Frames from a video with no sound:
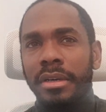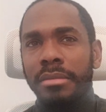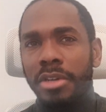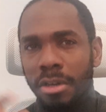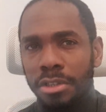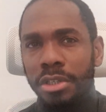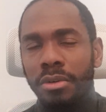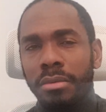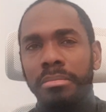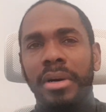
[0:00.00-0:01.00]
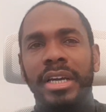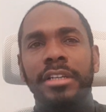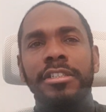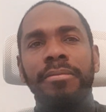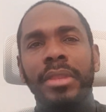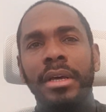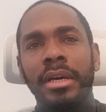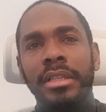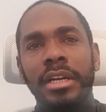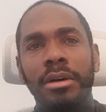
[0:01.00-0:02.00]
immunological bucket,
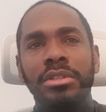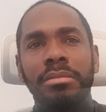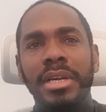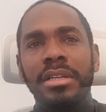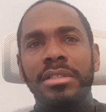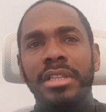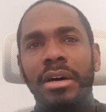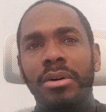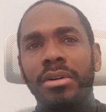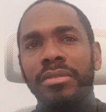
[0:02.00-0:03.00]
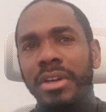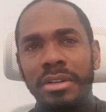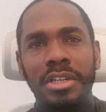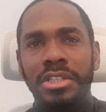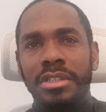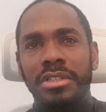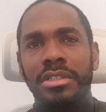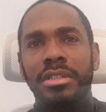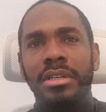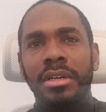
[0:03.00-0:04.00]
then it also means that all of the
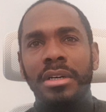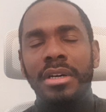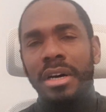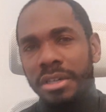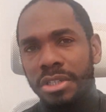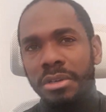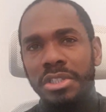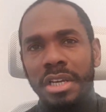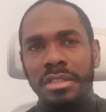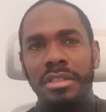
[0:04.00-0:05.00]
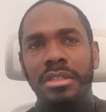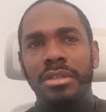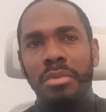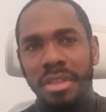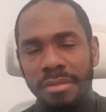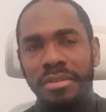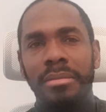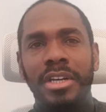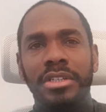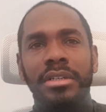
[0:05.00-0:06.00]
conditions are associated with
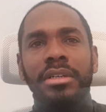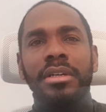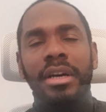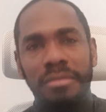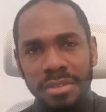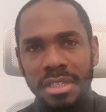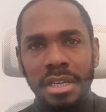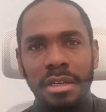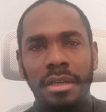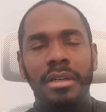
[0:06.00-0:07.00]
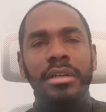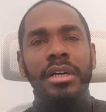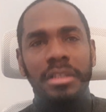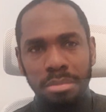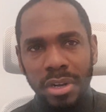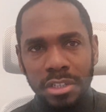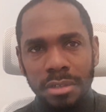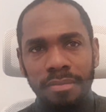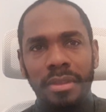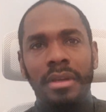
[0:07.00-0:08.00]
inflammation and fatigue and
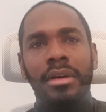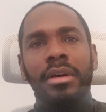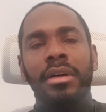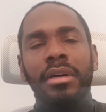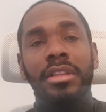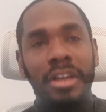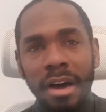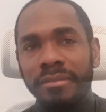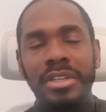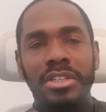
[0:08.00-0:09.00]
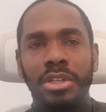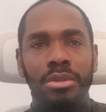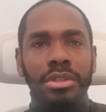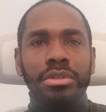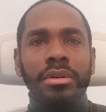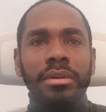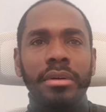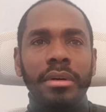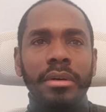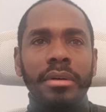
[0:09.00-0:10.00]
depression. The converse is also true.
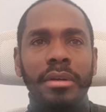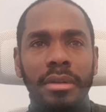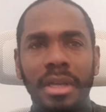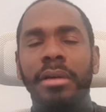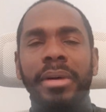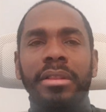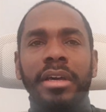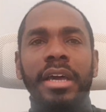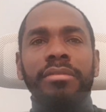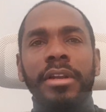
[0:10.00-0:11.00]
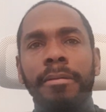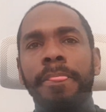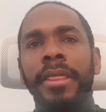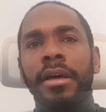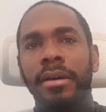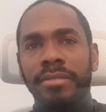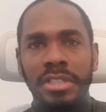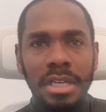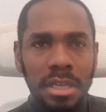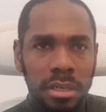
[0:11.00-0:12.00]
Think about that carefully.
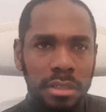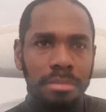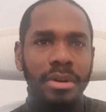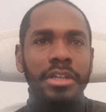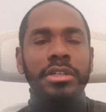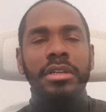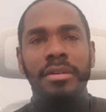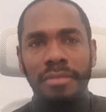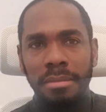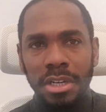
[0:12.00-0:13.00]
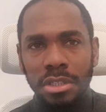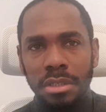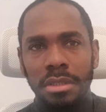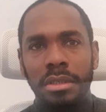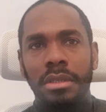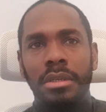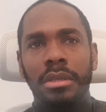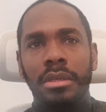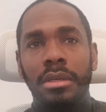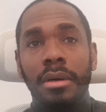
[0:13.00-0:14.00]
Fatigue, depression, inflammation
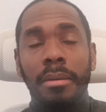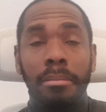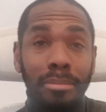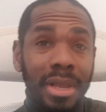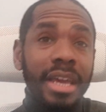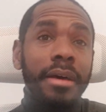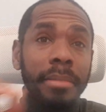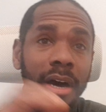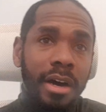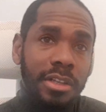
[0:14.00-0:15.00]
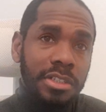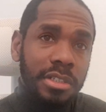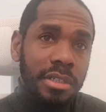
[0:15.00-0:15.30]
play a part,